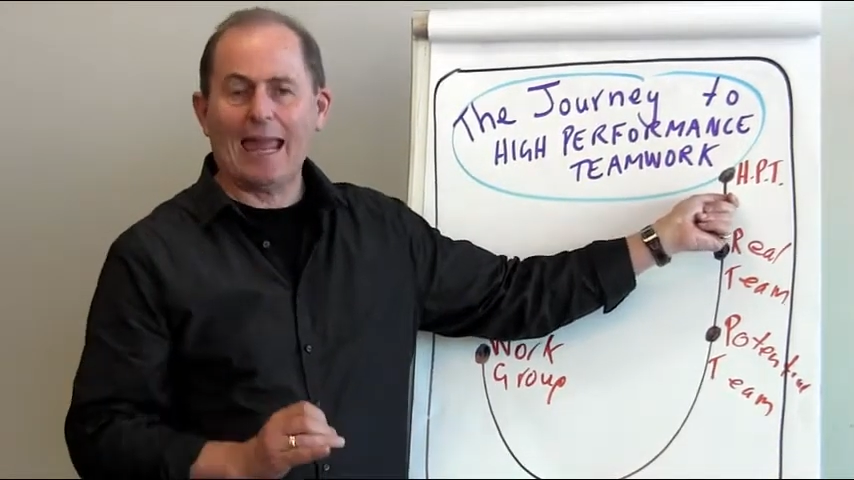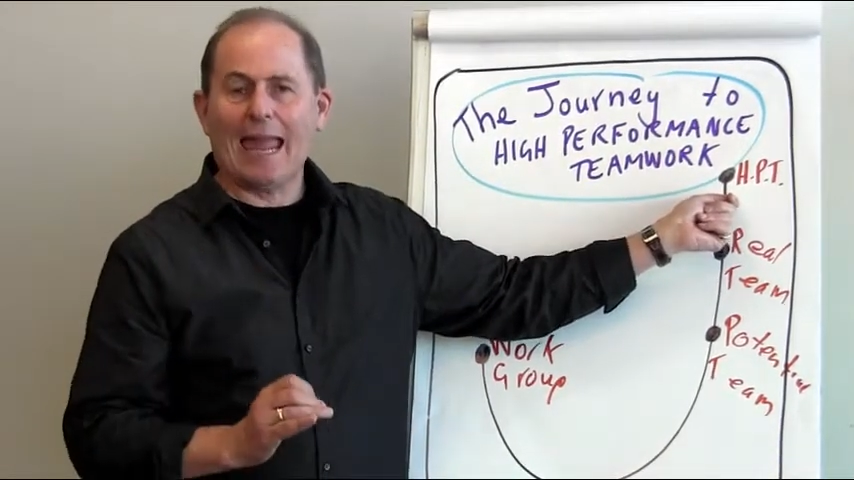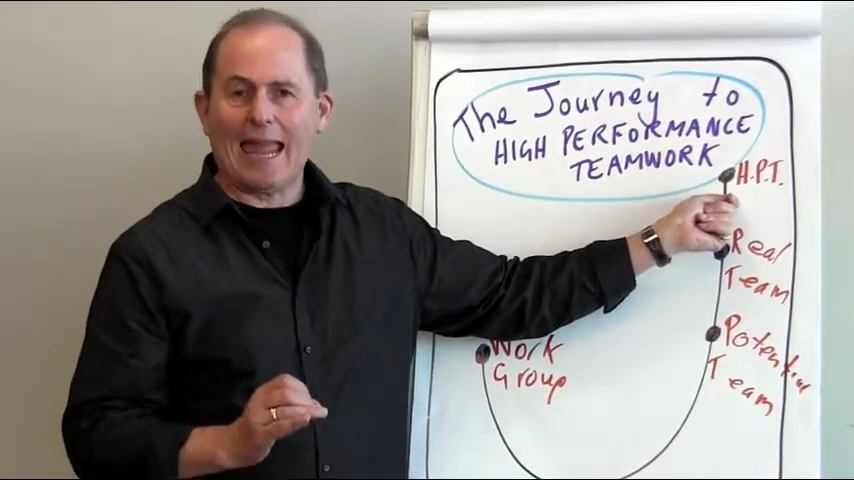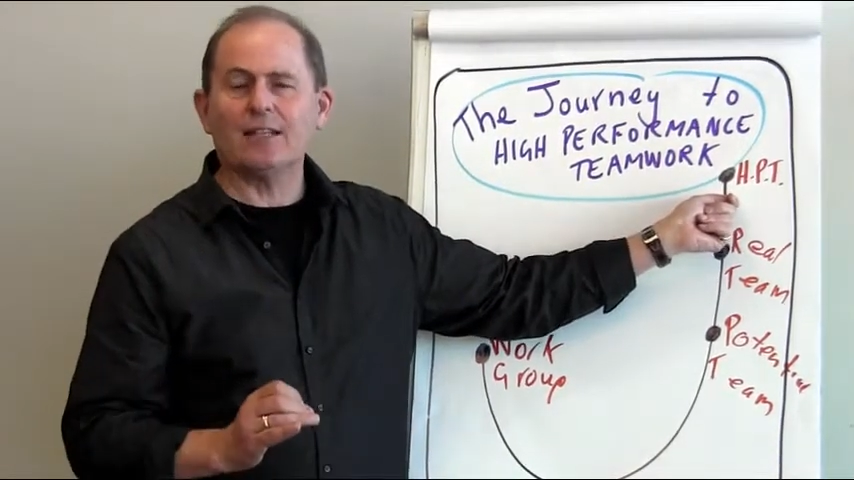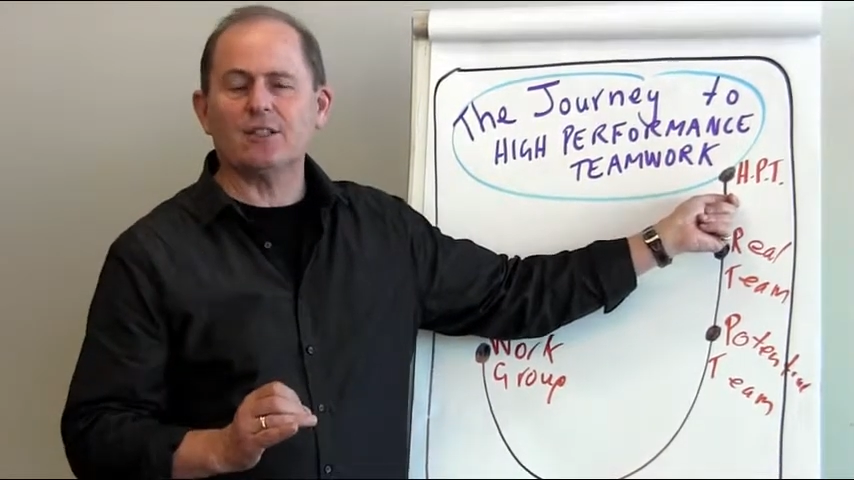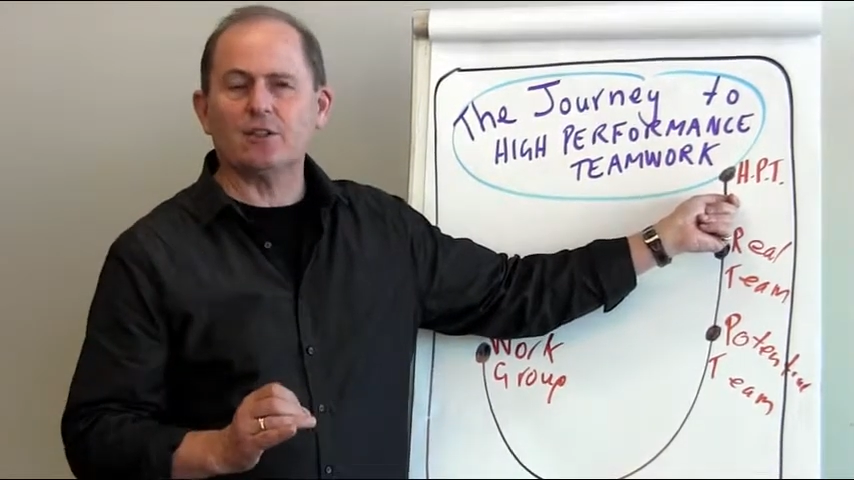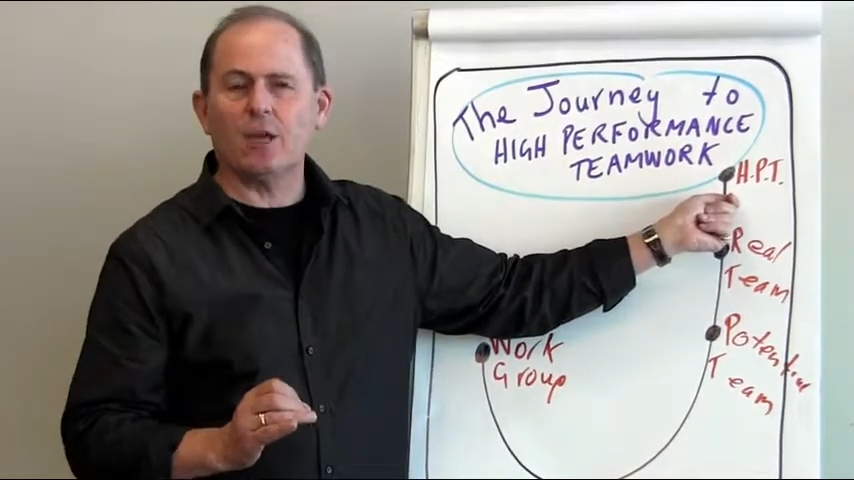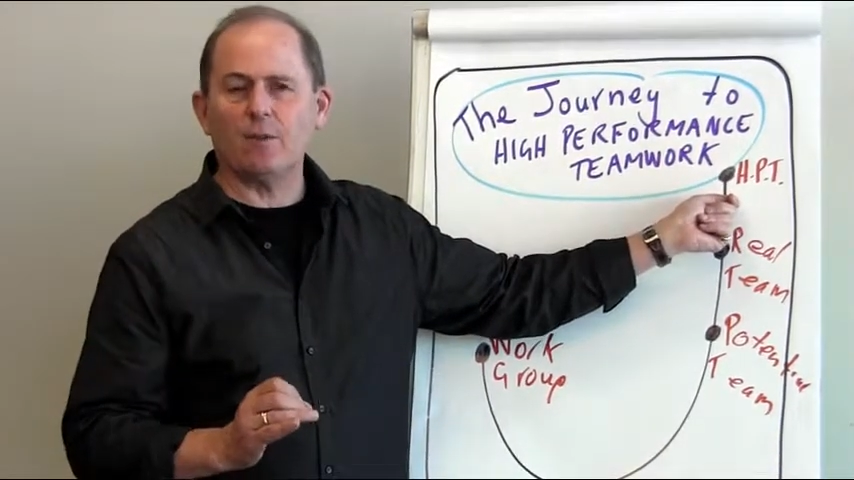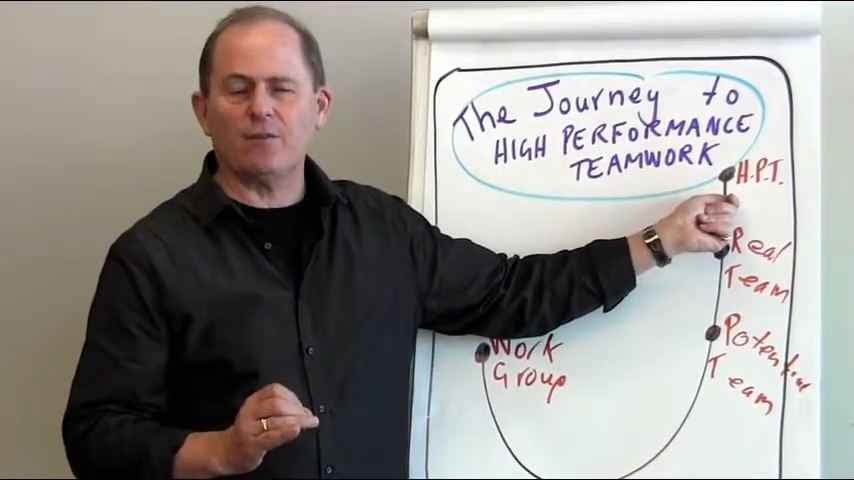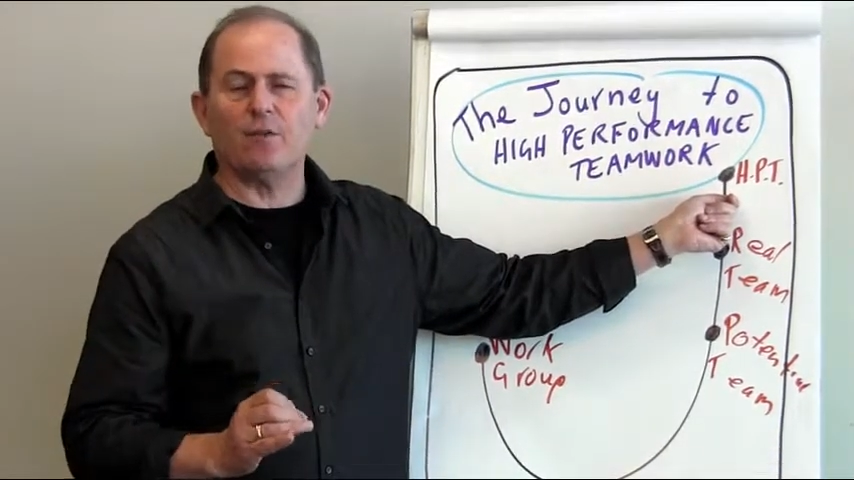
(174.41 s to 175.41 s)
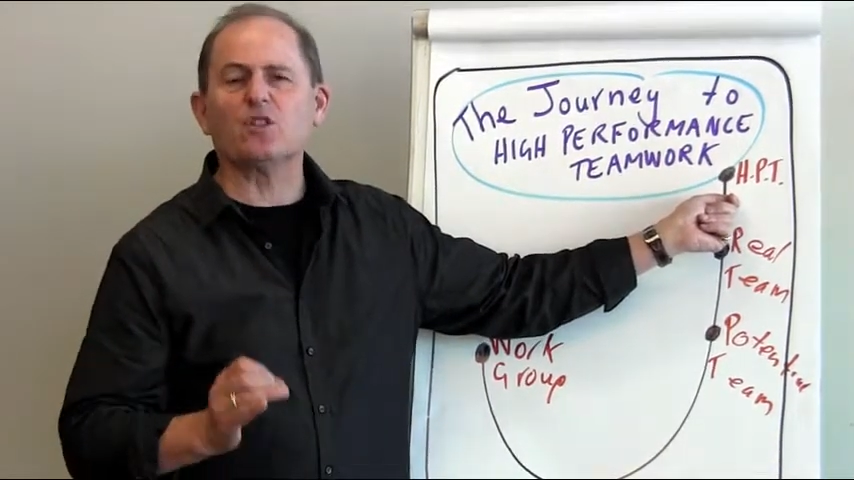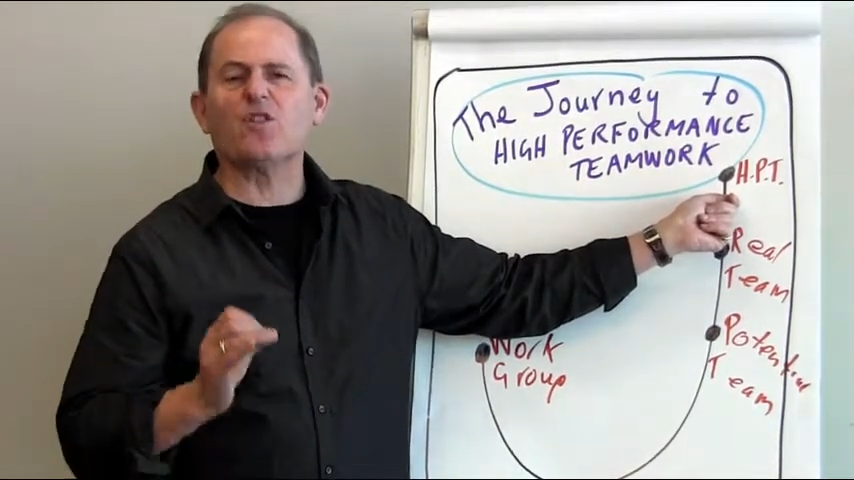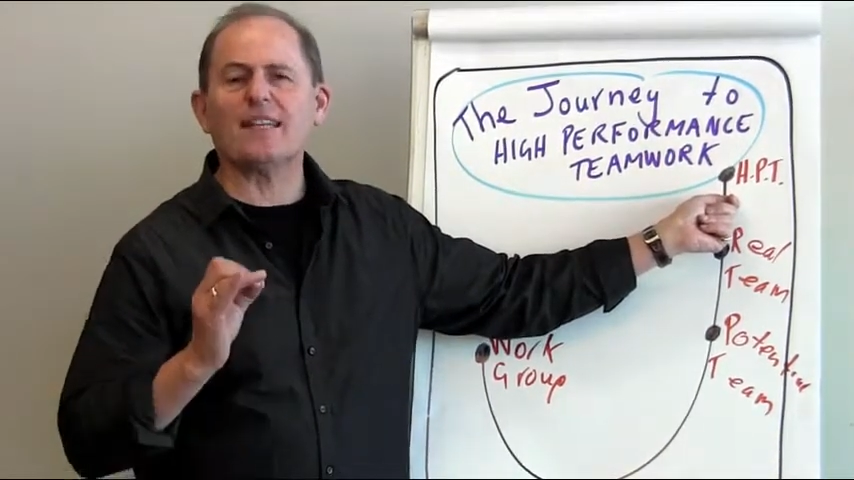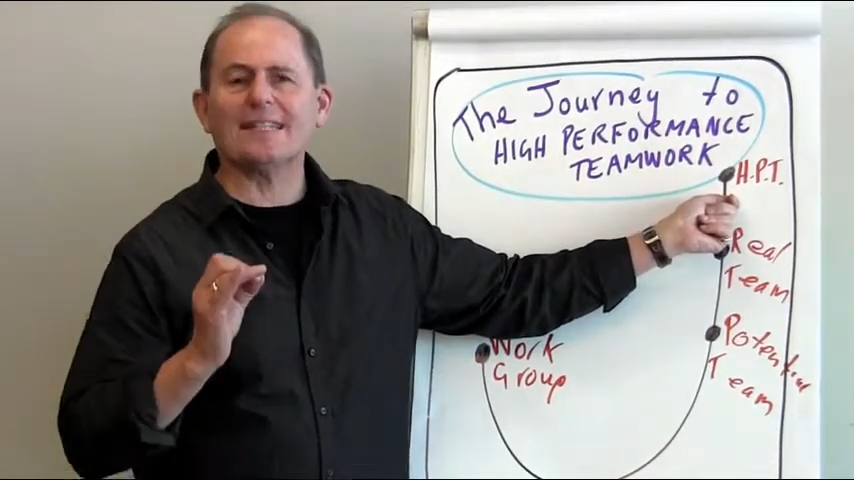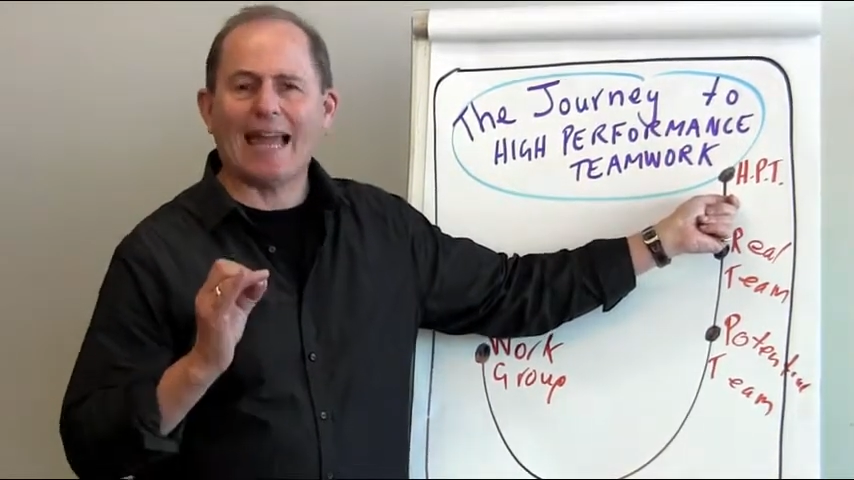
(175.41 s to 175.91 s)
And it's a team that feels
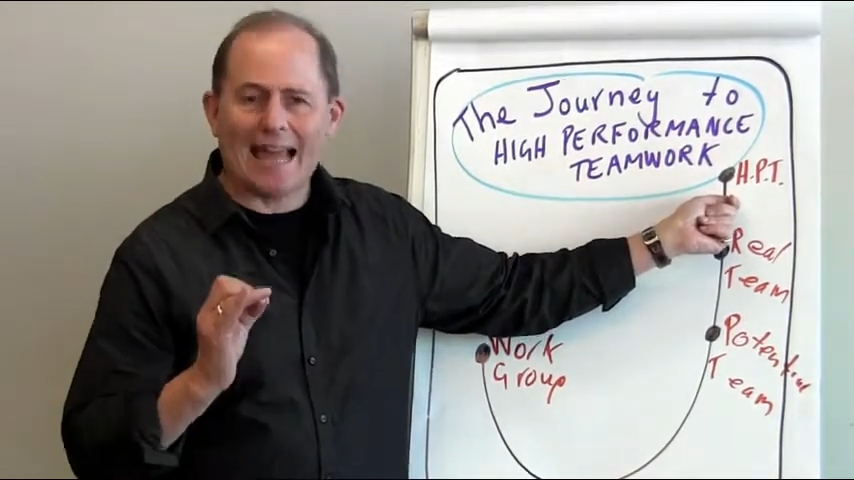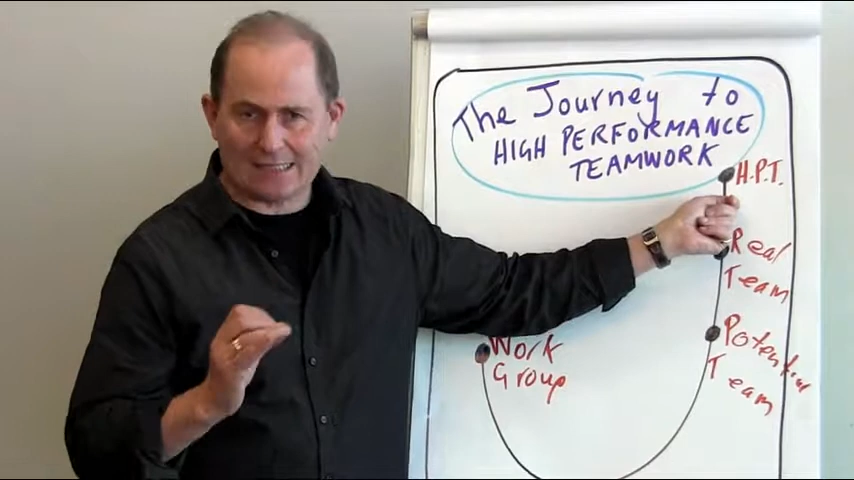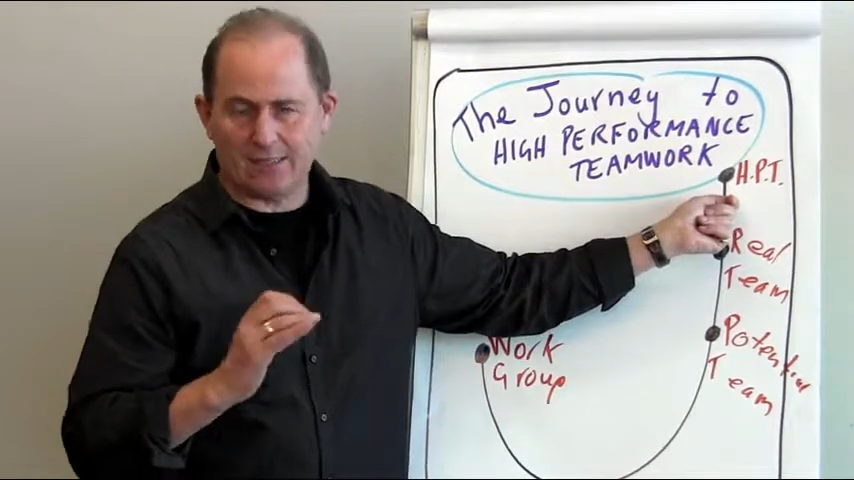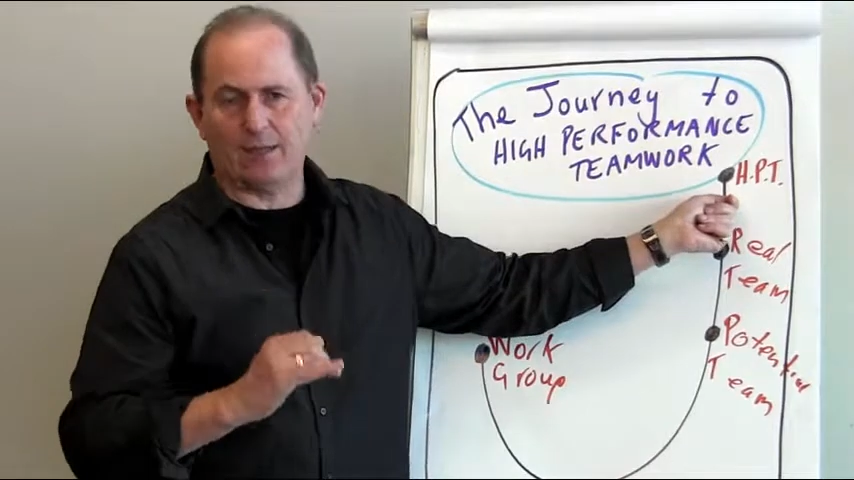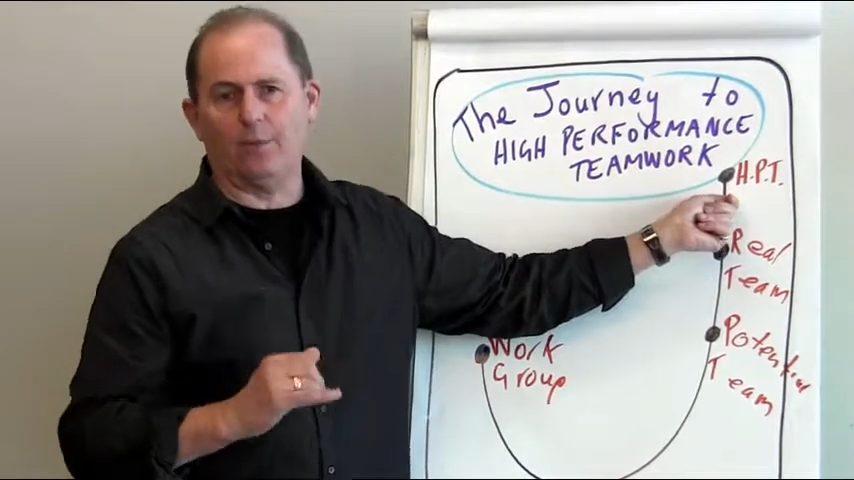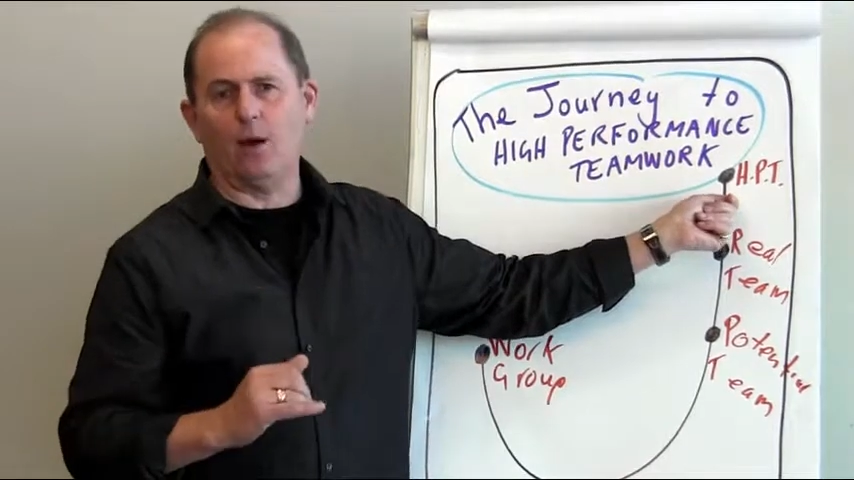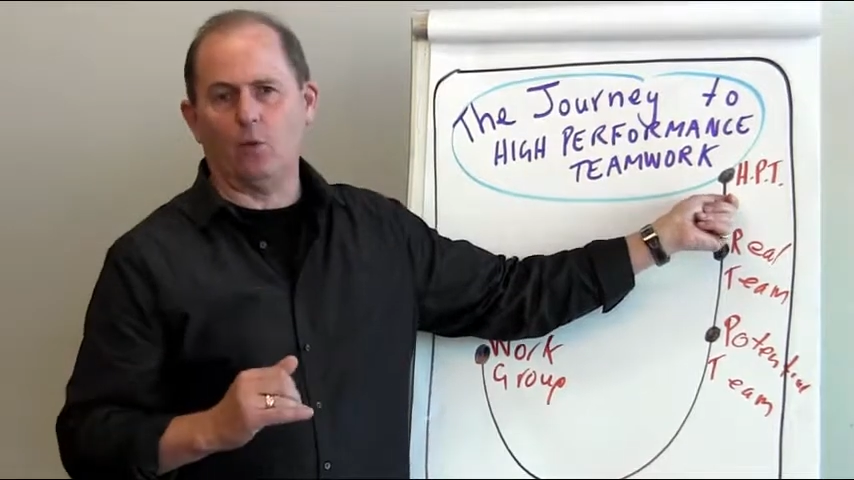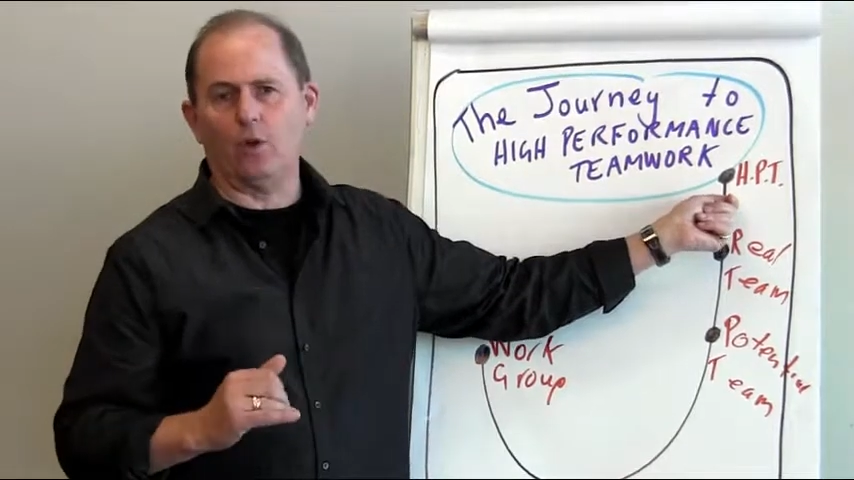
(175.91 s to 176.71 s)
fantastic about